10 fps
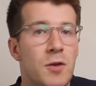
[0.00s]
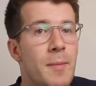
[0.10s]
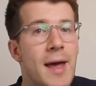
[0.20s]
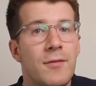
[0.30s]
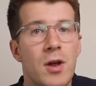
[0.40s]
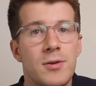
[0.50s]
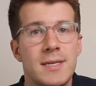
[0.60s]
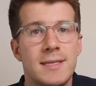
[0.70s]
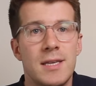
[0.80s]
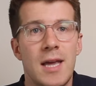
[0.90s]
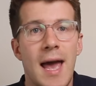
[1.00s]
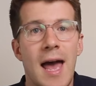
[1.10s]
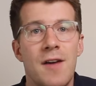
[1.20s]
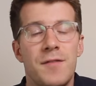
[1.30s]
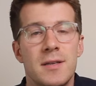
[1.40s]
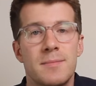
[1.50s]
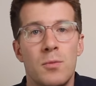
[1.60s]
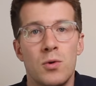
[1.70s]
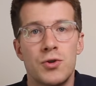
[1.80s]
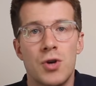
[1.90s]
You may have noticed that your hair feels
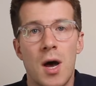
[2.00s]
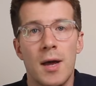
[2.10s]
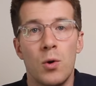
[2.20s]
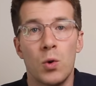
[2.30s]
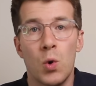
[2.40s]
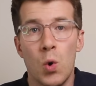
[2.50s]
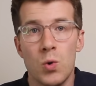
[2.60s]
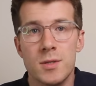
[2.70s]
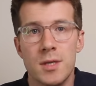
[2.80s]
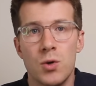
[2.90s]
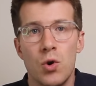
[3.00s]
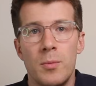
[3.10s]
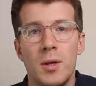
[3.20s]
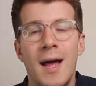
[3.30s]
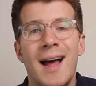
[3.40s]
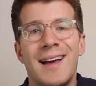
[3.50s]
more dry or coarse than normal,